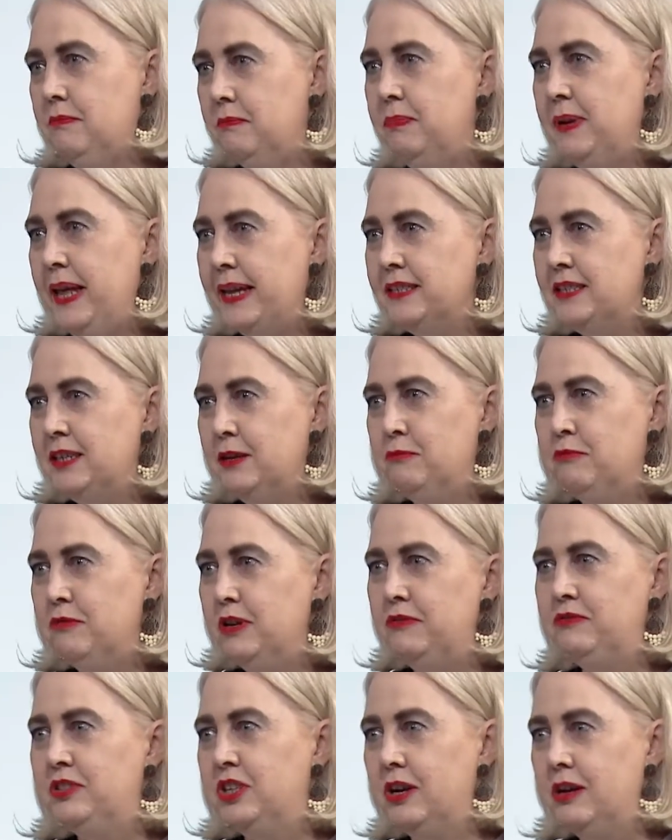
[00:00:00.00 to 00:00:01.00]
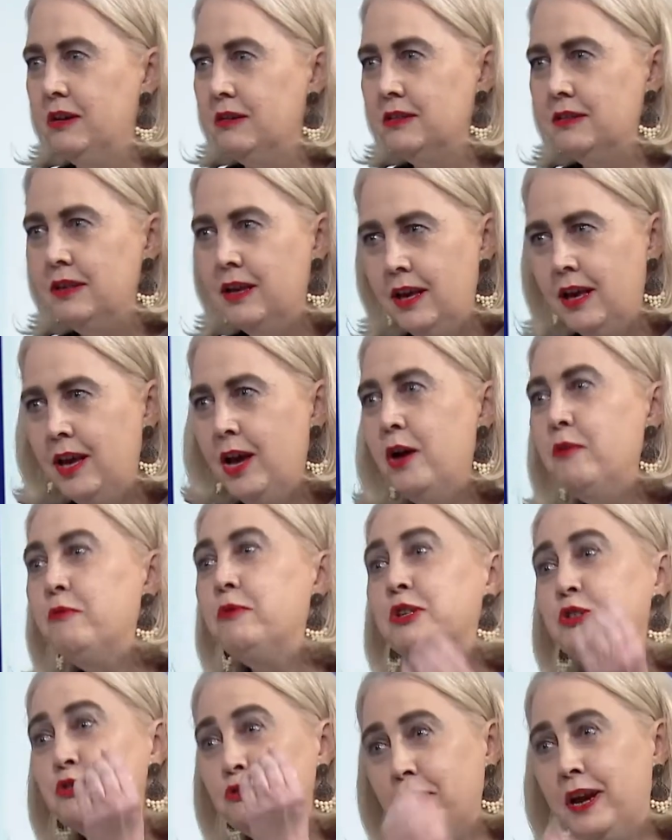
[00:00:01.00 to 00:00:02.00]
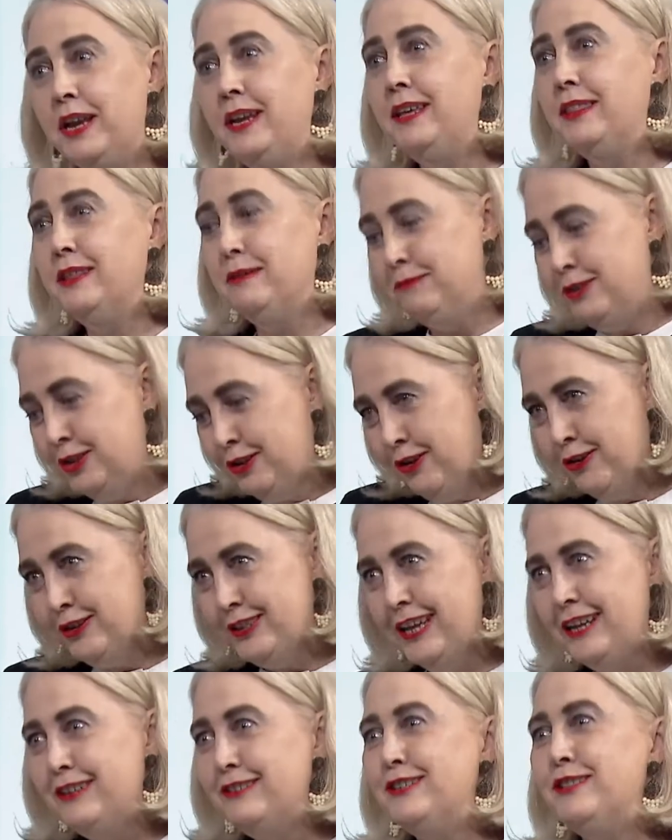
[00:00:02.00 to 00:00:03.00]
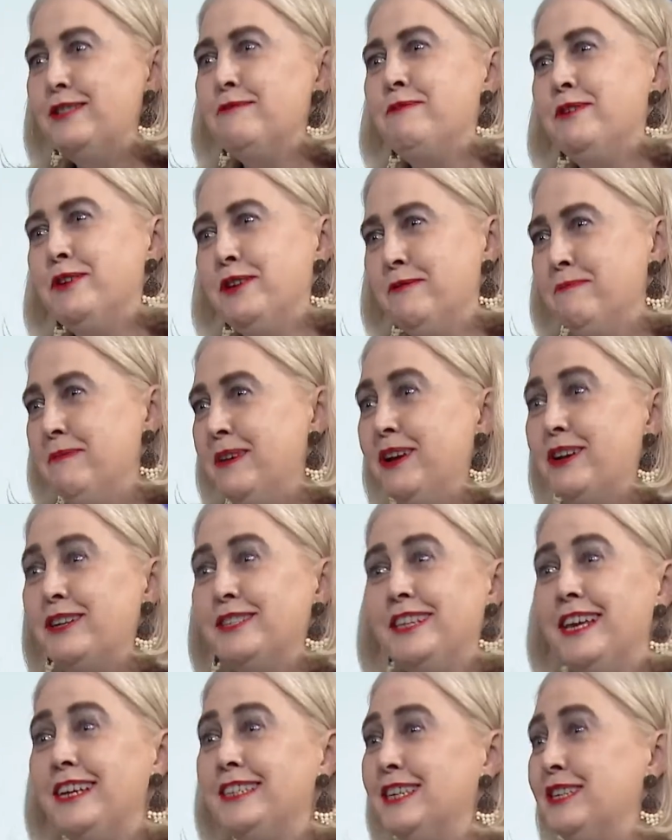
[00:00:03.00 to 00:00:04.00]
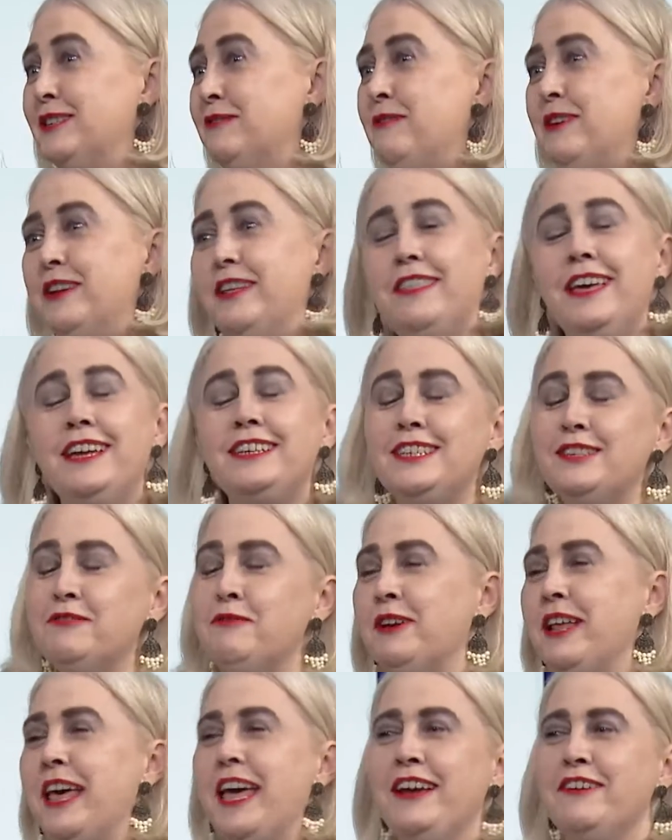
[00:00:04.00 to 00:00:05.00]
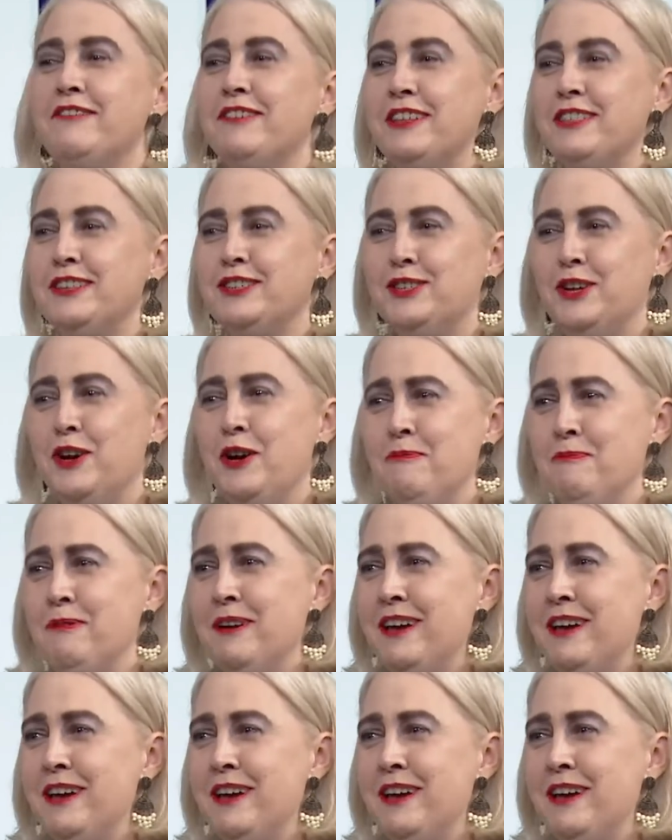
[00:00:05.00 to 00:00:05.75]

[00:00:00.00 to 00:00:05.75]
black-tip reef sharks. Right. We're training them to go down to the bottom because they just want to hang around the top.